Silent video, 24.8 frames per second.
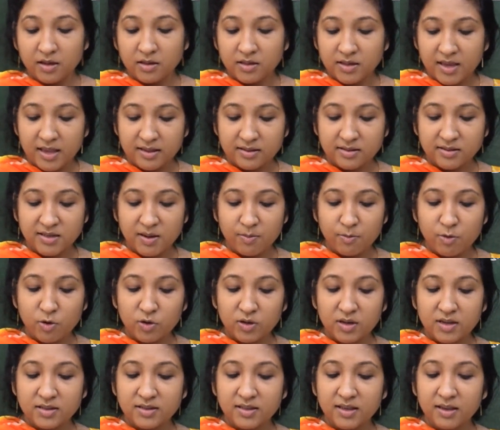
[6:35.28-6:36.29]
Yes,
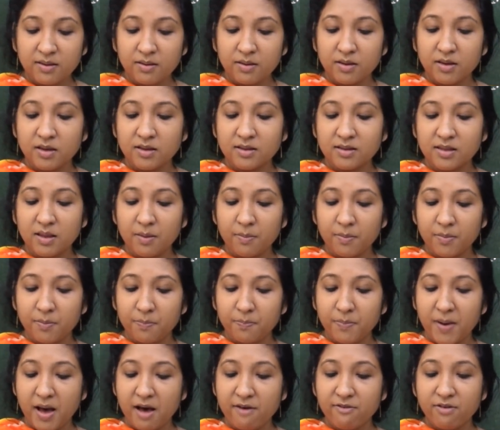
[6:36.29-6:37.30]
democracy, it's a
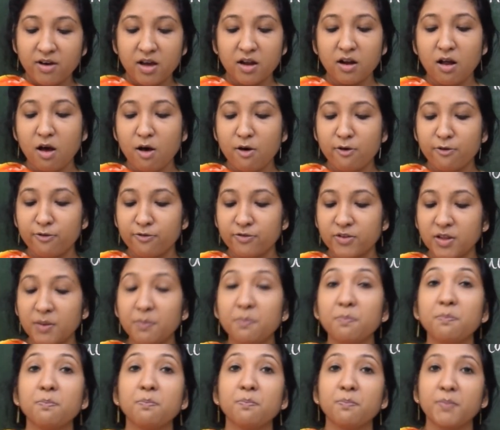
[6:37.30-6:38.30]
power of
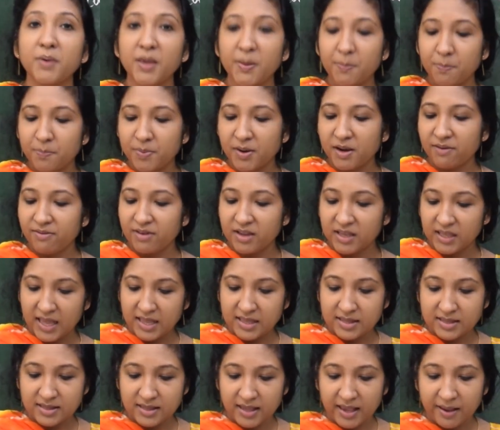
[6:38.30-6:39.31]
the people, we
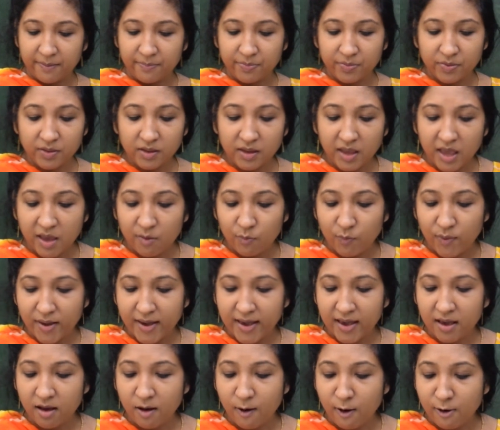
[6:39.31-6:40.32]
can say, a
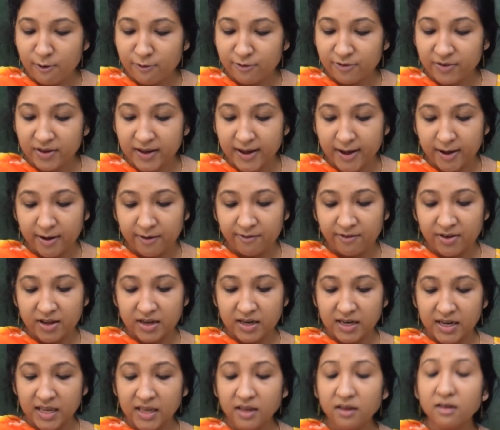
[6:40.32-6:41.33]
way of
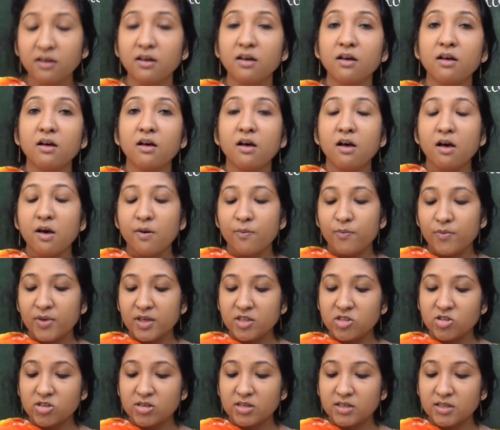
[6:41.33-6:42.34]
governing
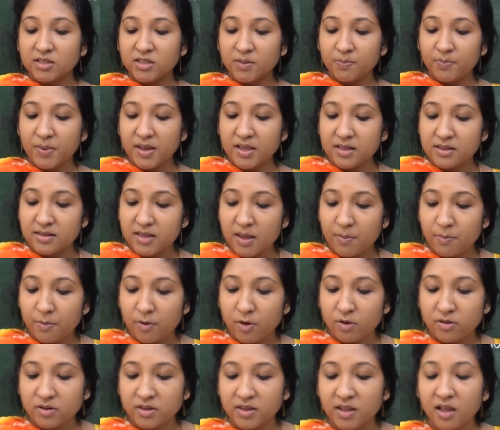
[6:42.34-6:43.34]
which depends
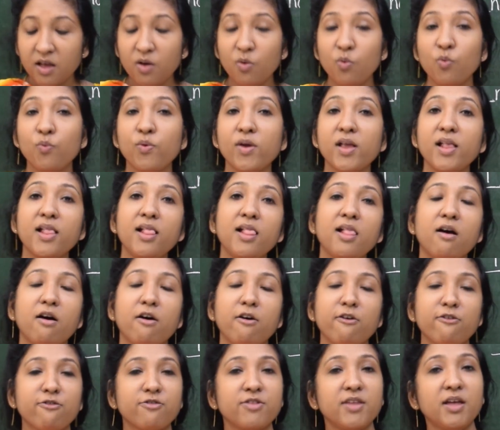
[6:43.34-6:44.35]
upon the will
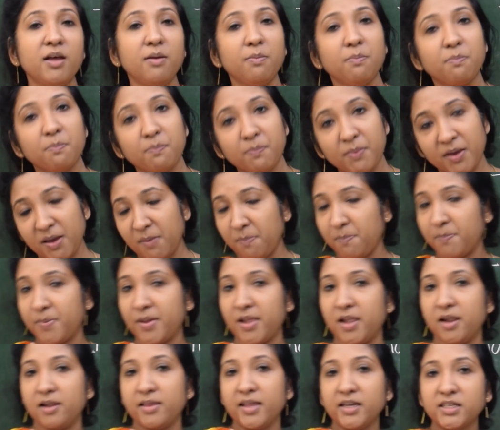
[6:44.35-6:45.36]
of the
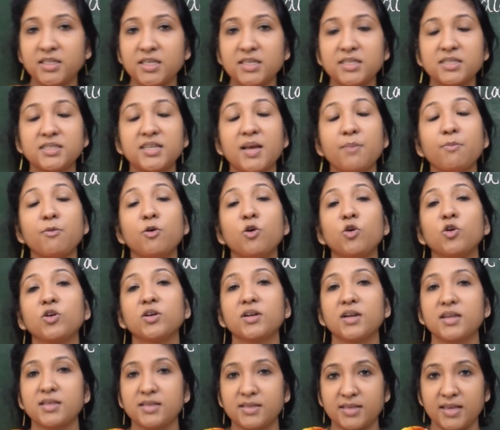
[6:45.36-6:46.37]
people, that is
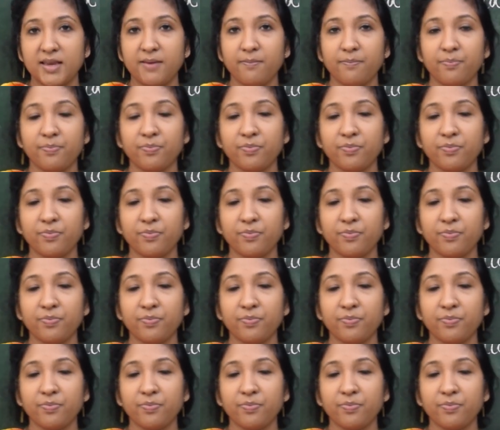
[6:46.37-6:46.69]
democracy.